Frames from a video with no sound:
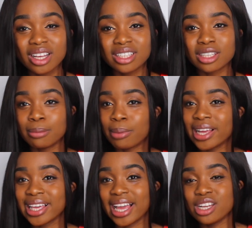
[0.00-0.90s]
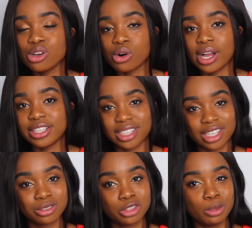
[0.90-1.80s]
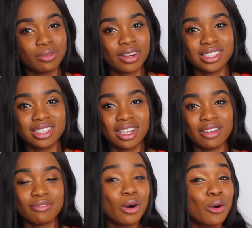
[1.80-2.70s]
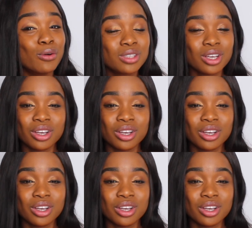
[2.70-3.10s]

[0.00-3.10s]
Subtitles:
So by getting your educational supervisor involved,